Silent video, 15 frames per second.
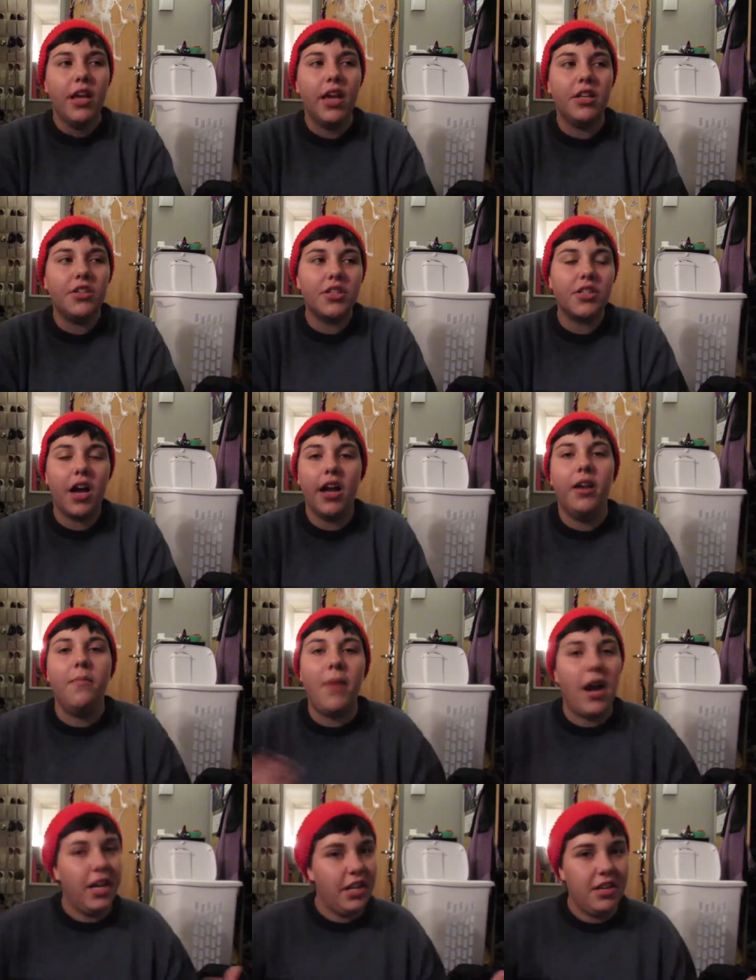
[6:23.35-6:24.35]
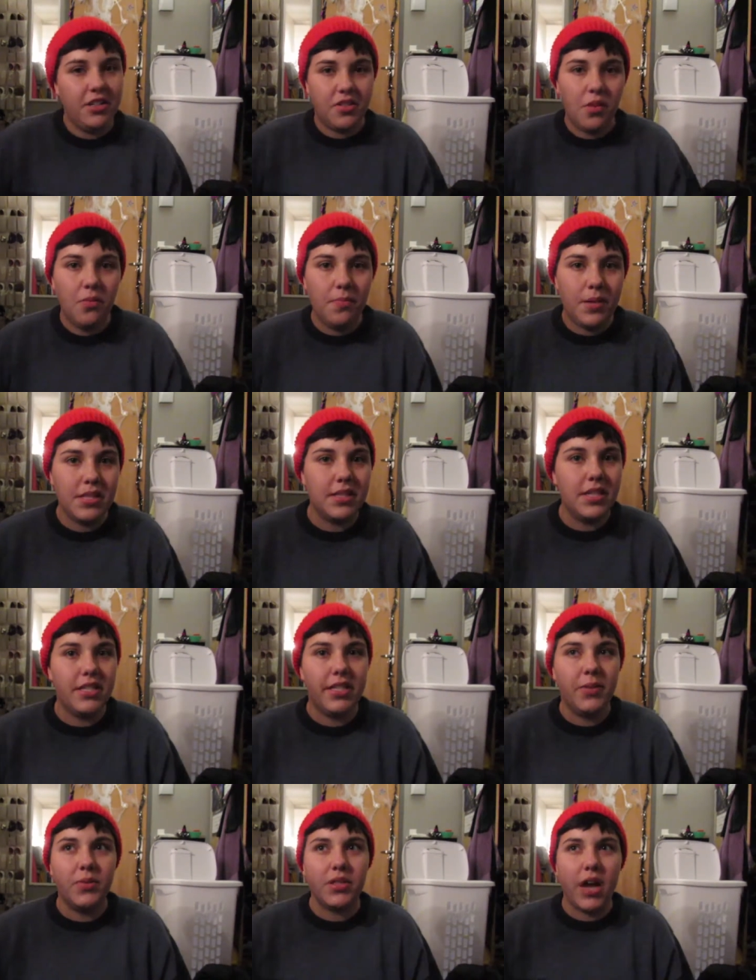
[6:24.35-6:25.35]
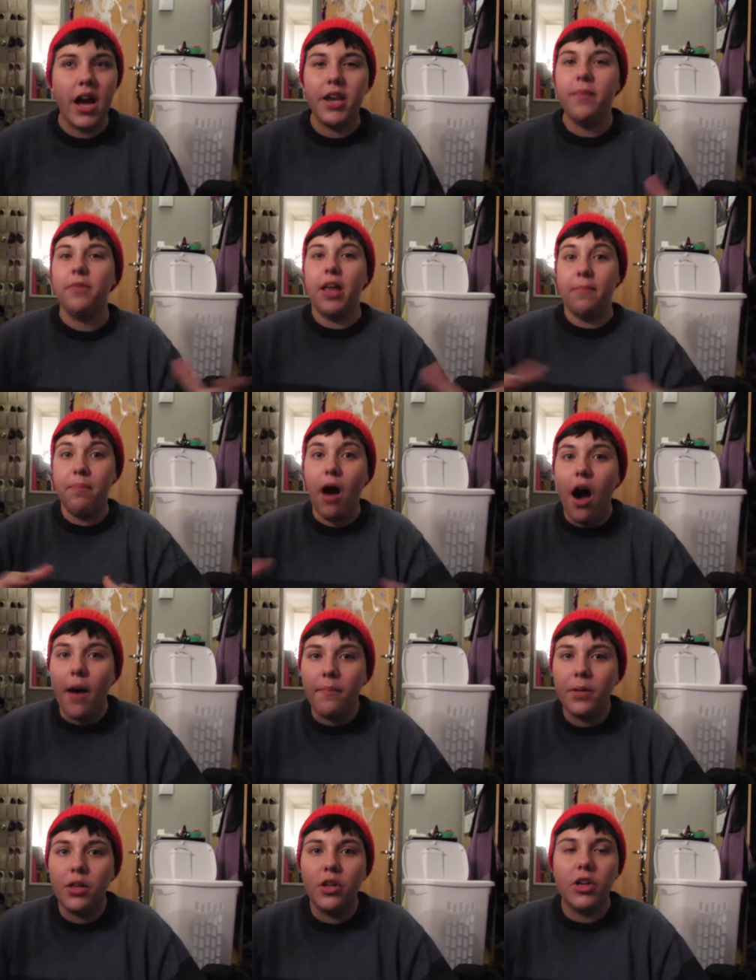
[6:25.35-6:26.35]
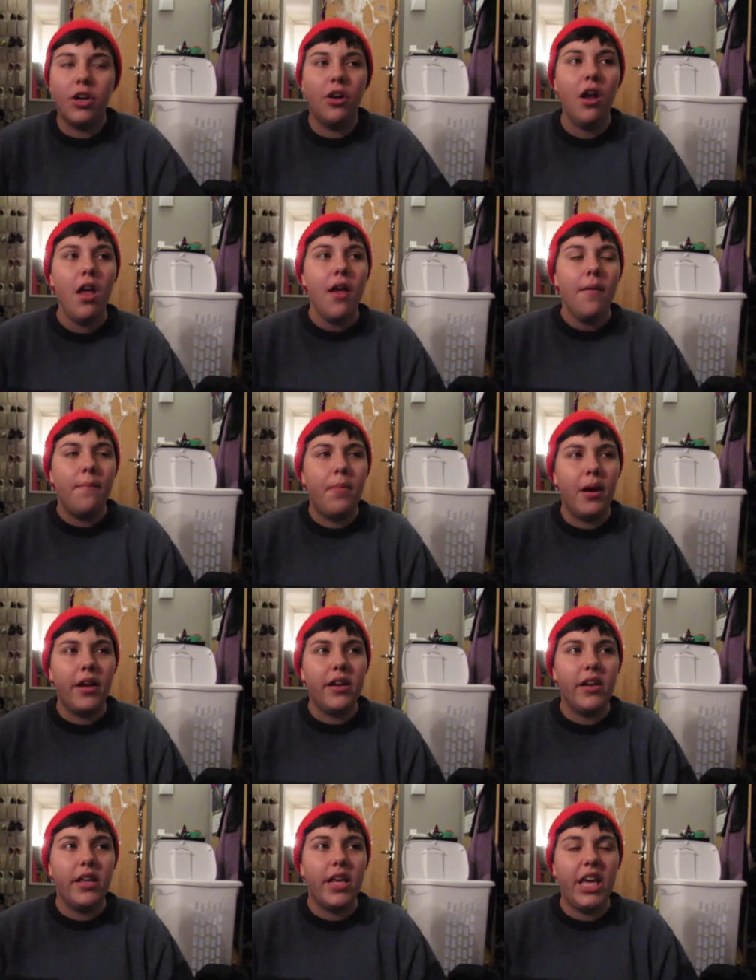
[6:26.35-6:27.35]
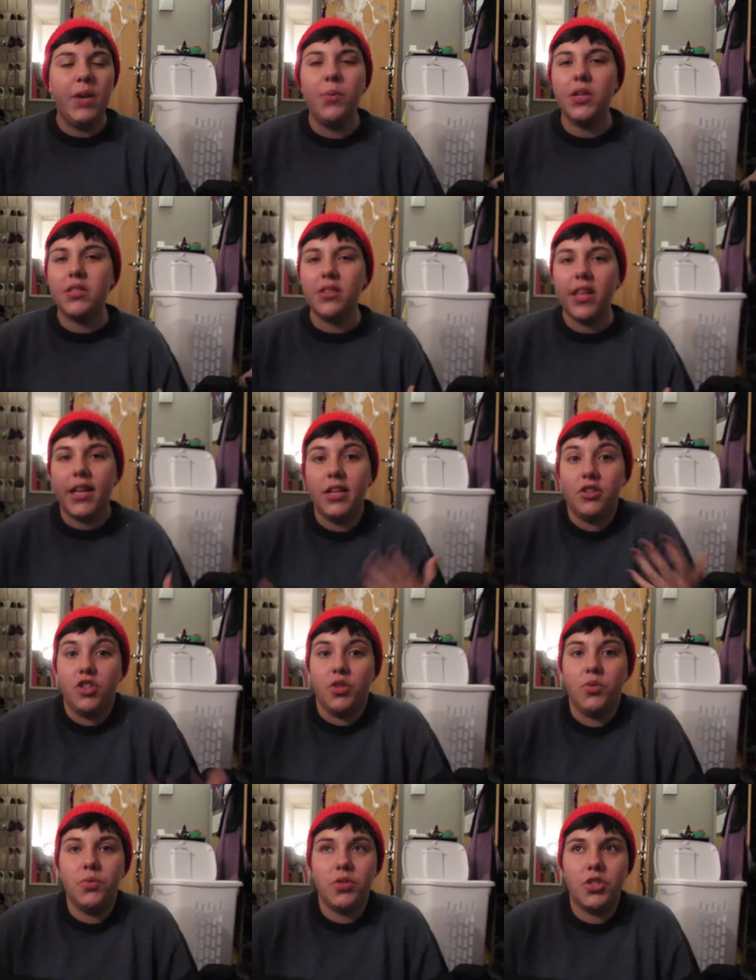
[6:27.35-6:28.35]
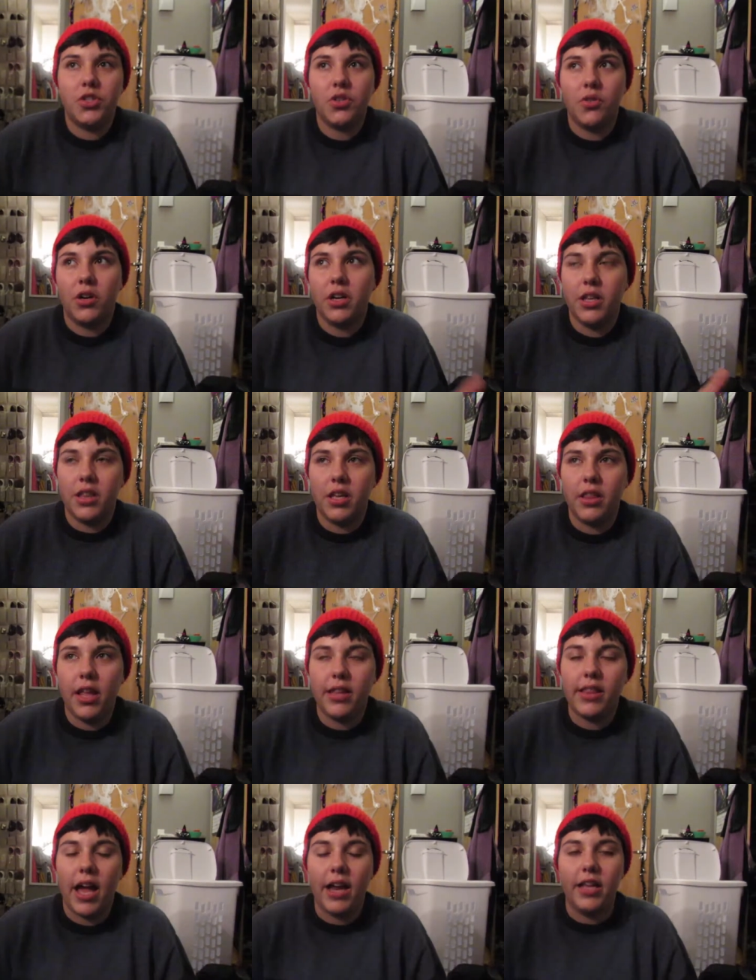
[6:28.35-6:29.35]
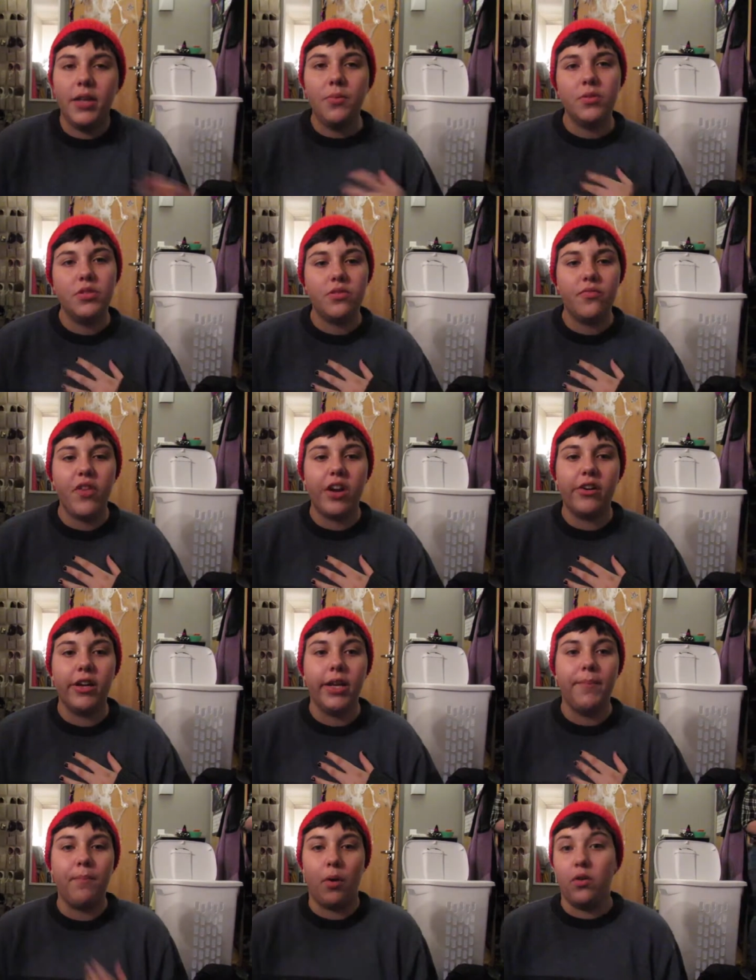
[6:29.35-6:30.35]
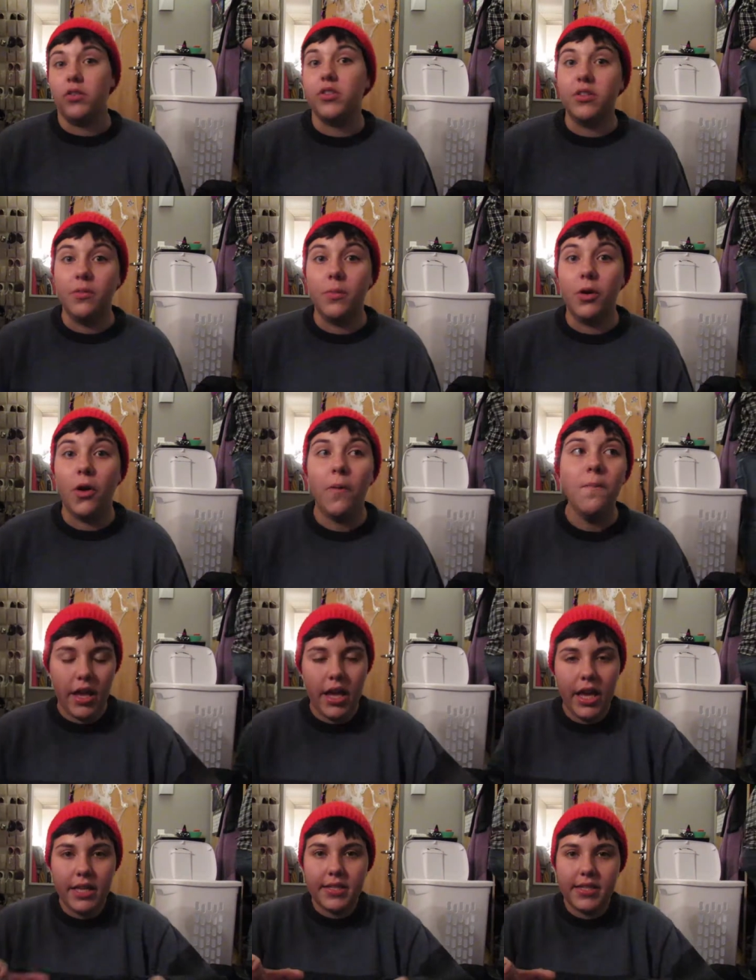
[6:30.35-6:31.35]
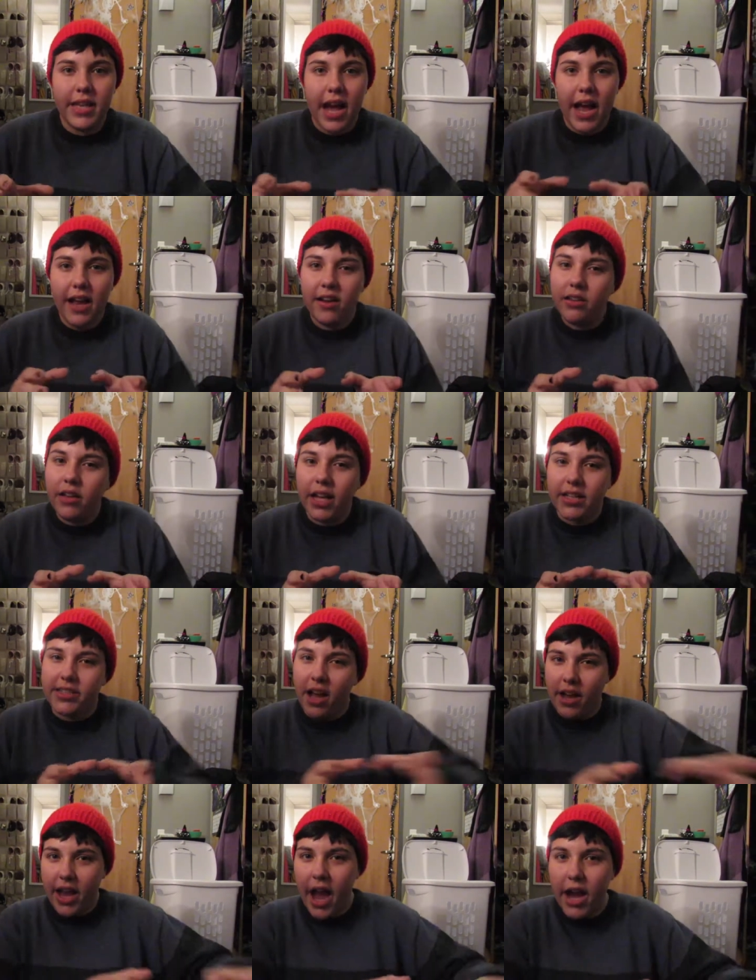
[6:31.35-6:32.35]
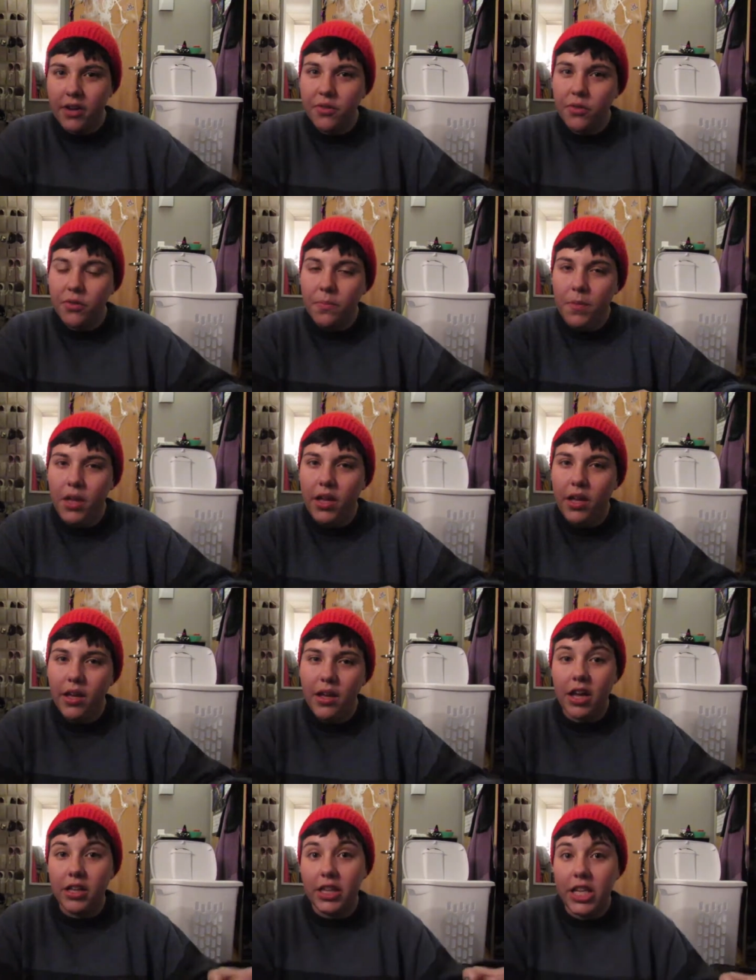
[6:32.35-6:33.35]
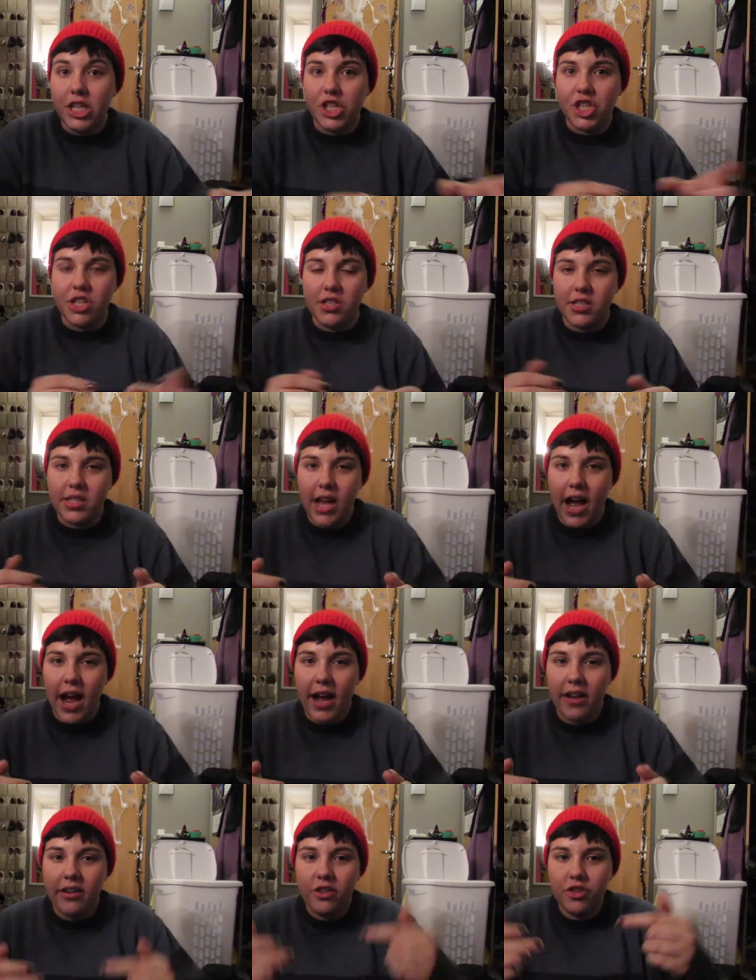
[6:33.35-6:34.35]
He just kind of minded his own business. He was kind of like popular, but he wasn't like a douche or anything like that. He was very personable. He sat like diagonal to me. Alicia sat